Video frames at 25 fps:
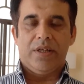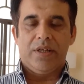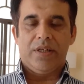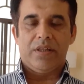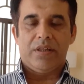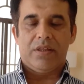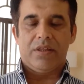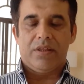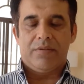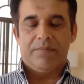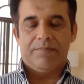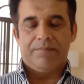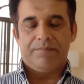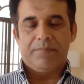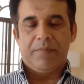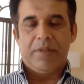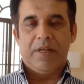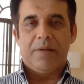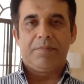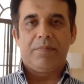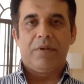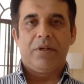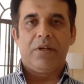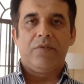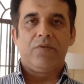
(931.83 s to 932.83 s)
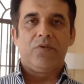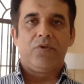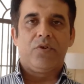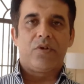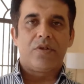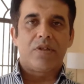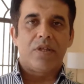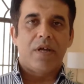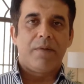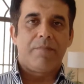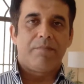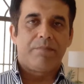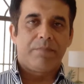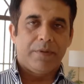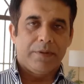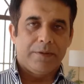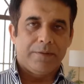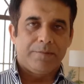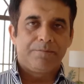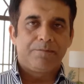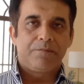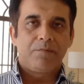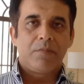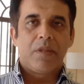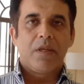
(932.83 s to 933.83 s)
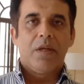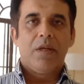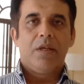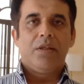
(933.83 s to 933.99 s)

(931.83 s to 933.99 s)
is, let me give you an example.